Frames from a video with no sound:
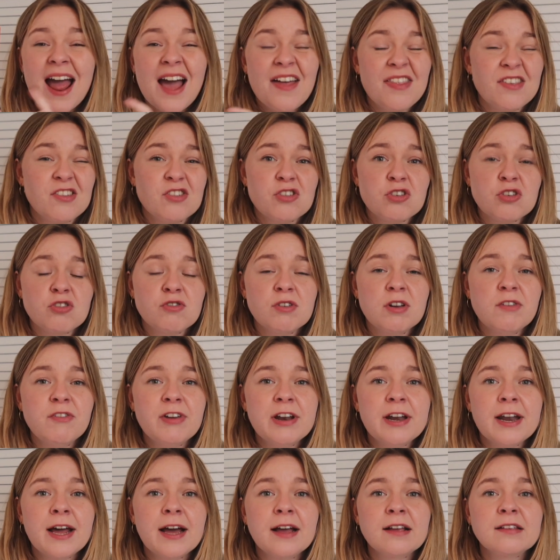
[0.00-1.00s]
and it's just
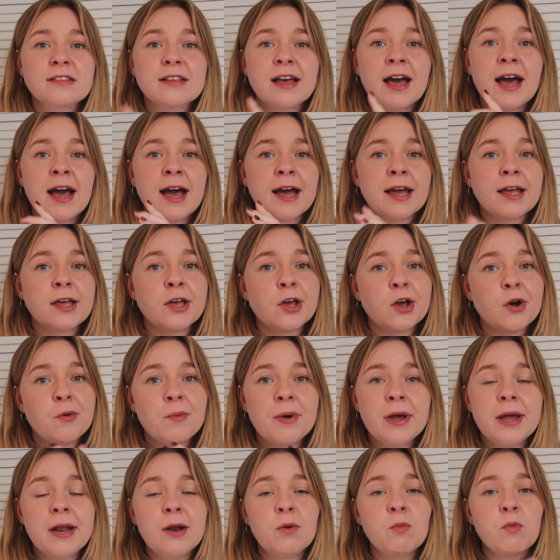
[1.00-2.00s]
really nice. I go
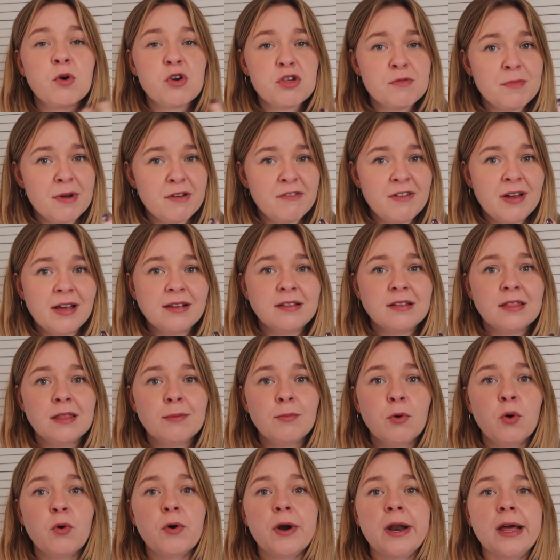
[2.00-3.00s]
in, wash my face in the
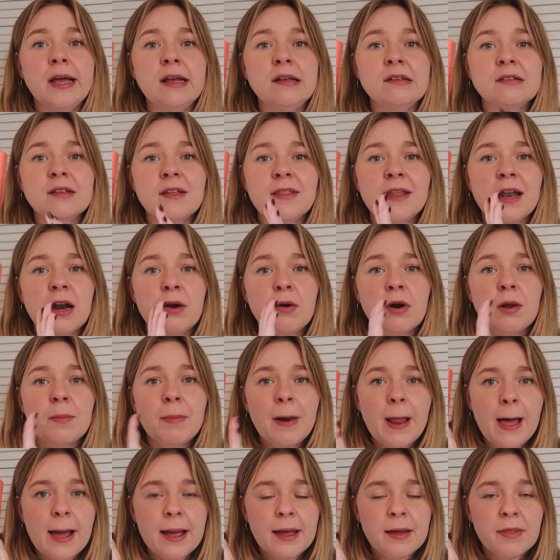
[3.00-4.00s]
mornings, and then I'll
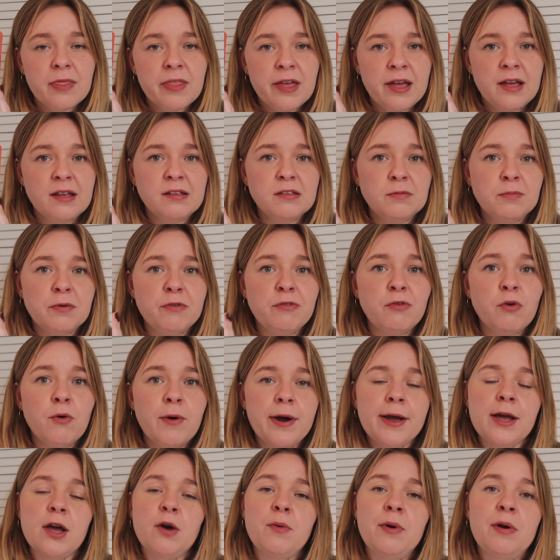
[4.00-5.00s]
apply this
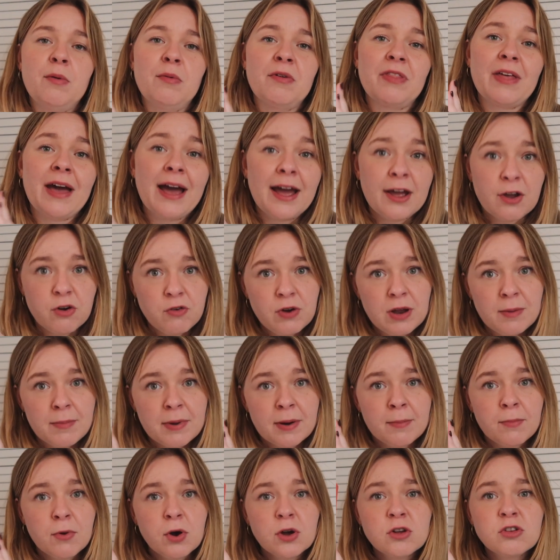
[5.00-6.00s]
before I go in with eye cream
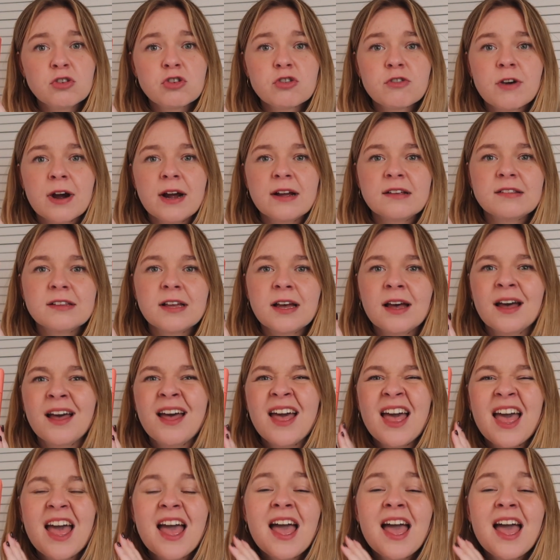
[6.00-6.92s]
and moisturizer,